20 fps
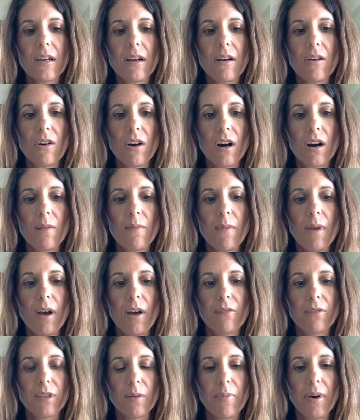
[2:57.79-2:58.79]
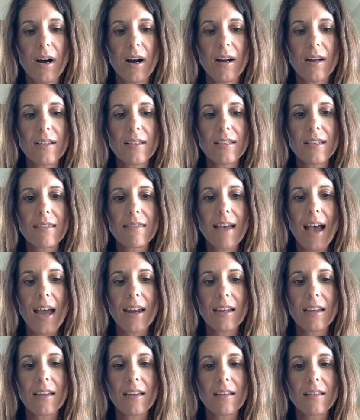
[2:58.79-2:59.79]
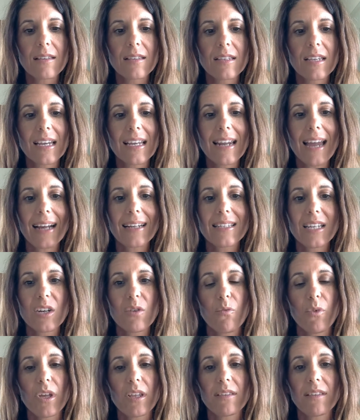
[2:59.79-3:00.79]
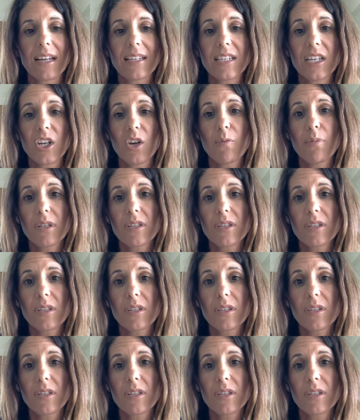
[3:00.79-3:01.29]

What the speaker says: arm of La Paz, and that is connecting with Latino